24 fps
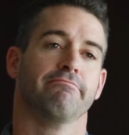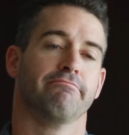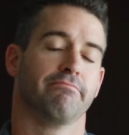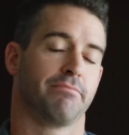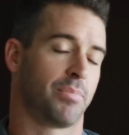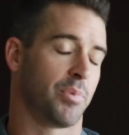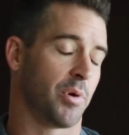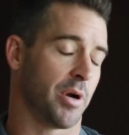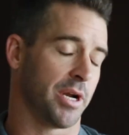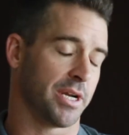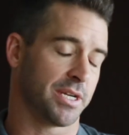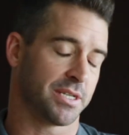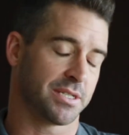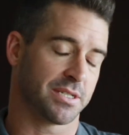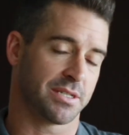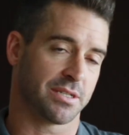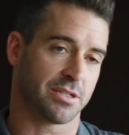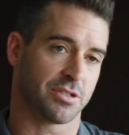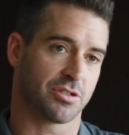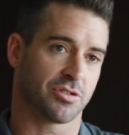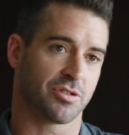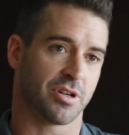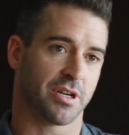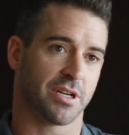braced the
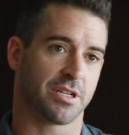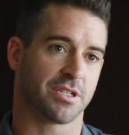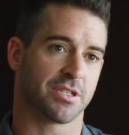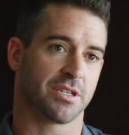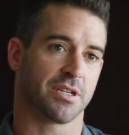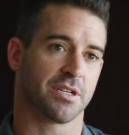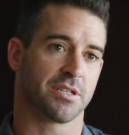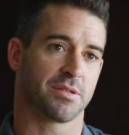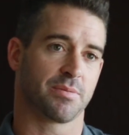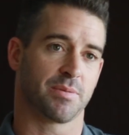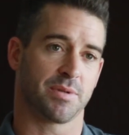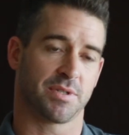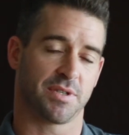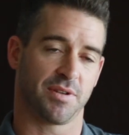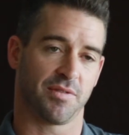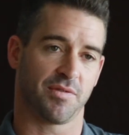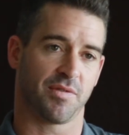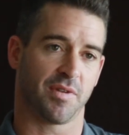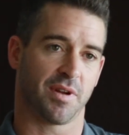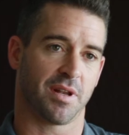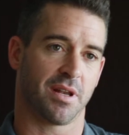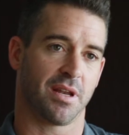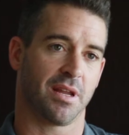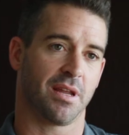structure
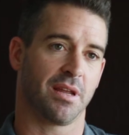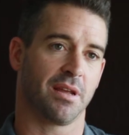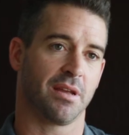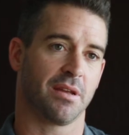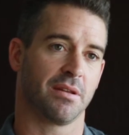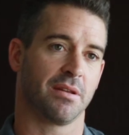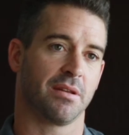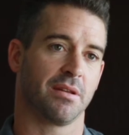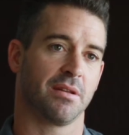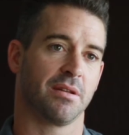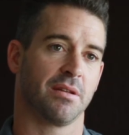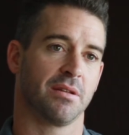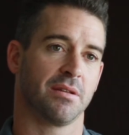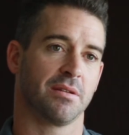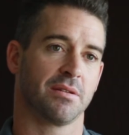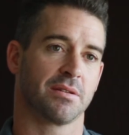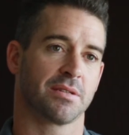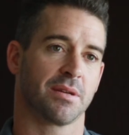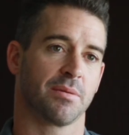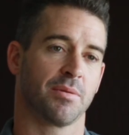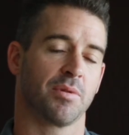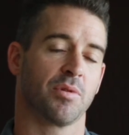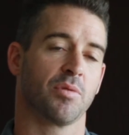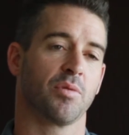specifically in
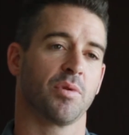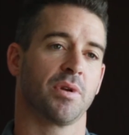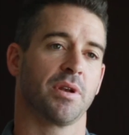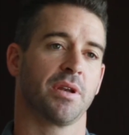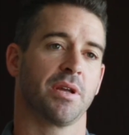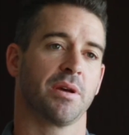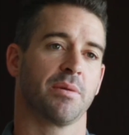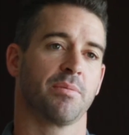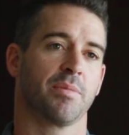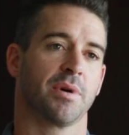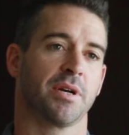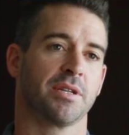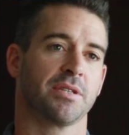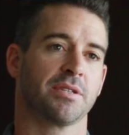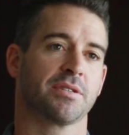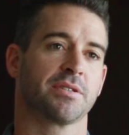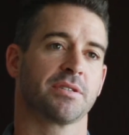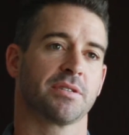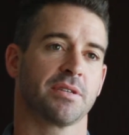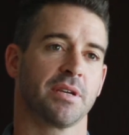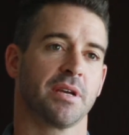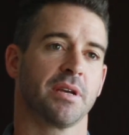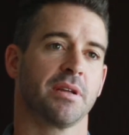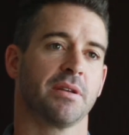some of the windier
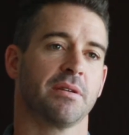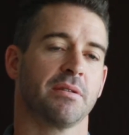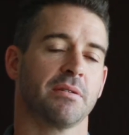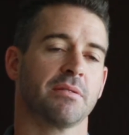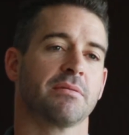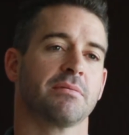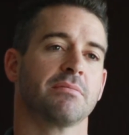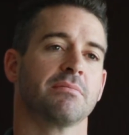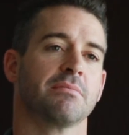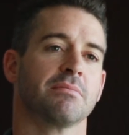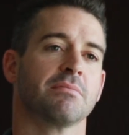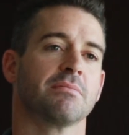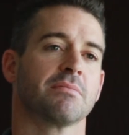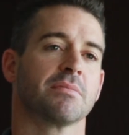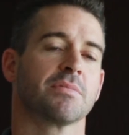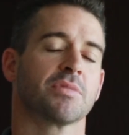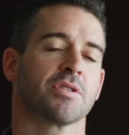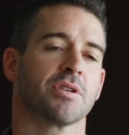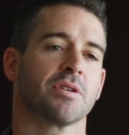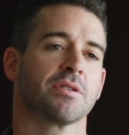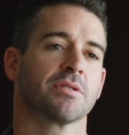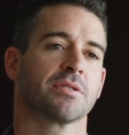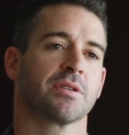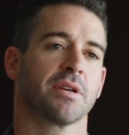months. And
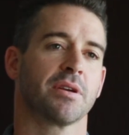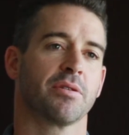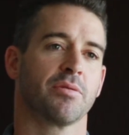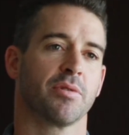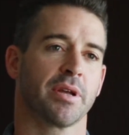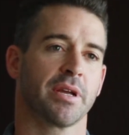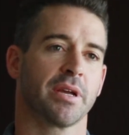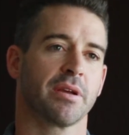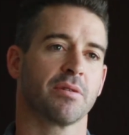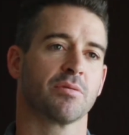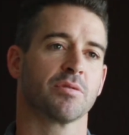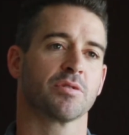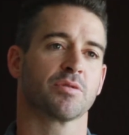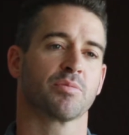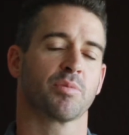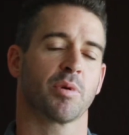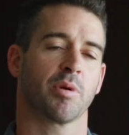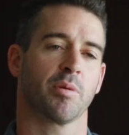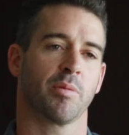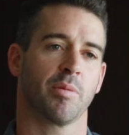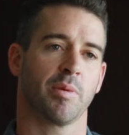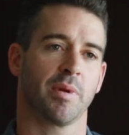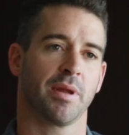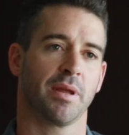so I'd say rigging was
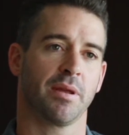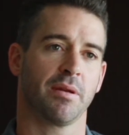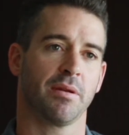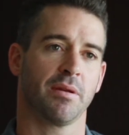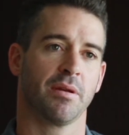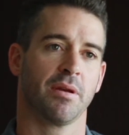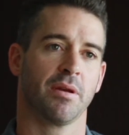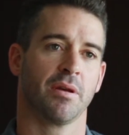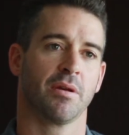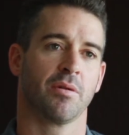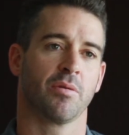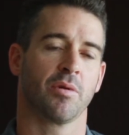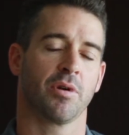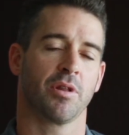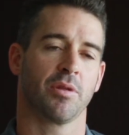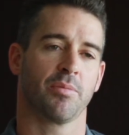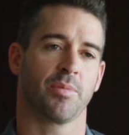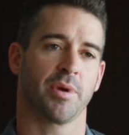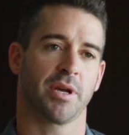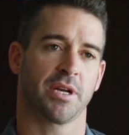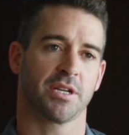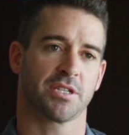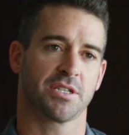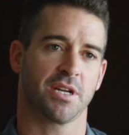probably one of the
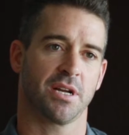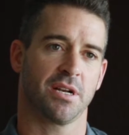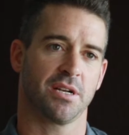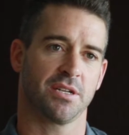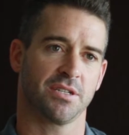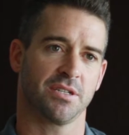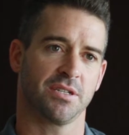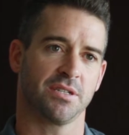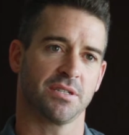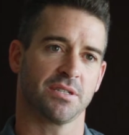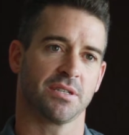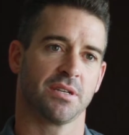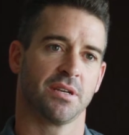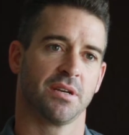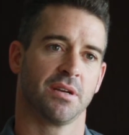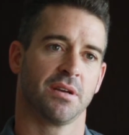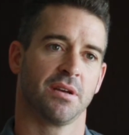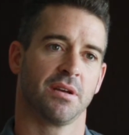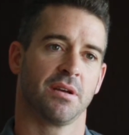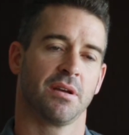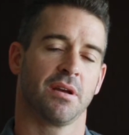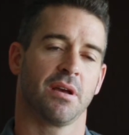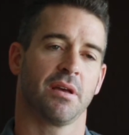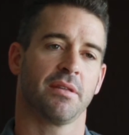bigger challenges,
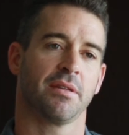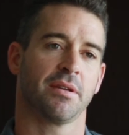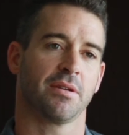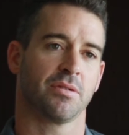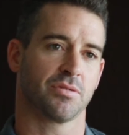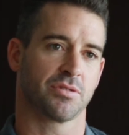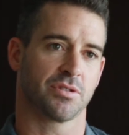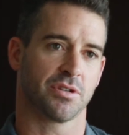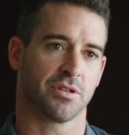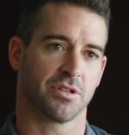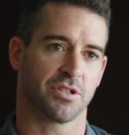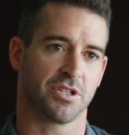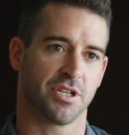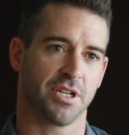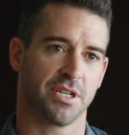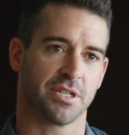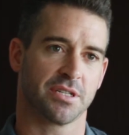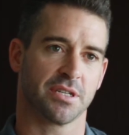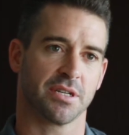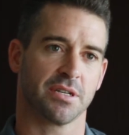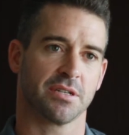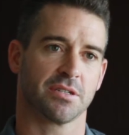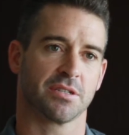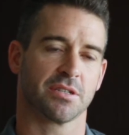and then also
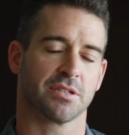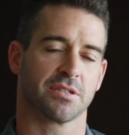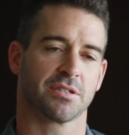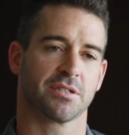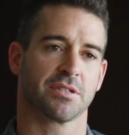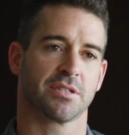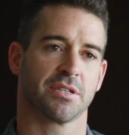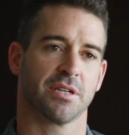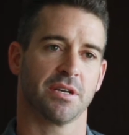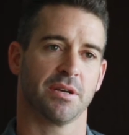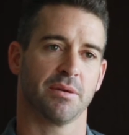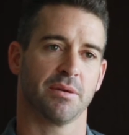sheeting, just